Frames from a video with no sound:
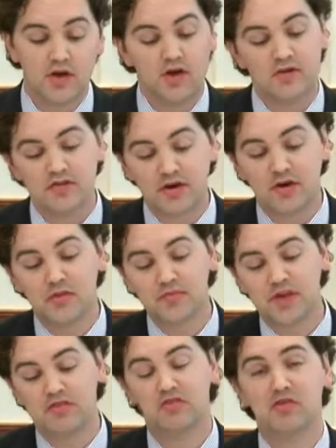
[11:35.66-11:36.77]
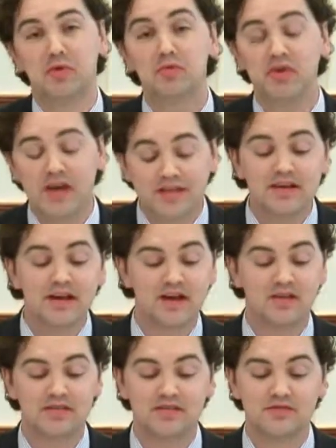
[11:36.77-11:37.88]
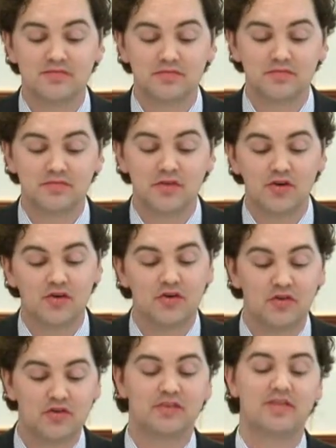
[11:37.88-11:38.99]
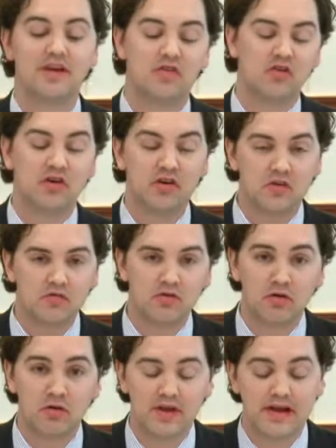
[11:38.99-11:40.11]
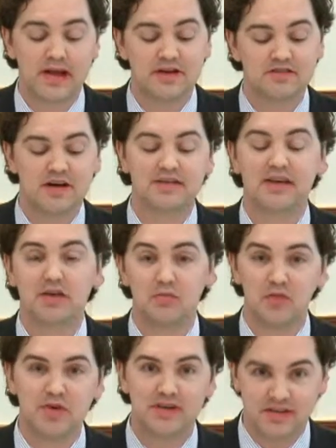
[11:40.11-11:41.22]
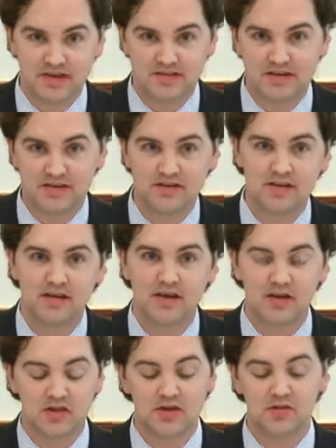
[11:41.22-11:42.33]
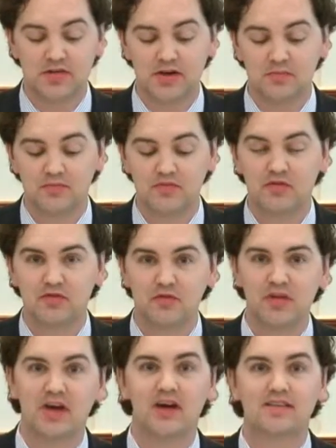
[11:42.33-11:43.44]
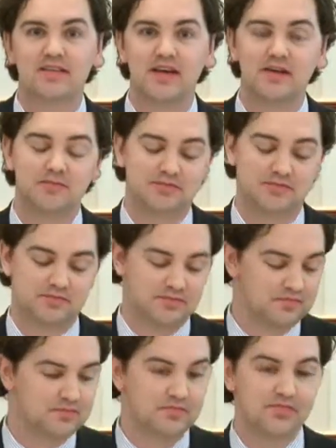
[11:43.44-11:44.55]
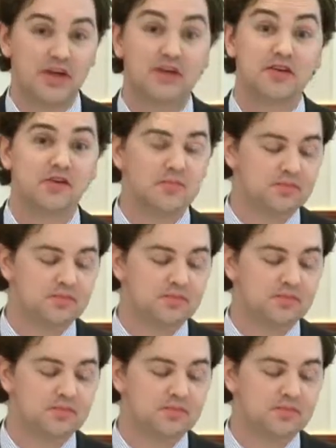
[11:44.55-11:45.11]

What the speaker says: So, if you remember nothing else, nurses have a critical role in HIT implementation. Include them from the onset. Thank you.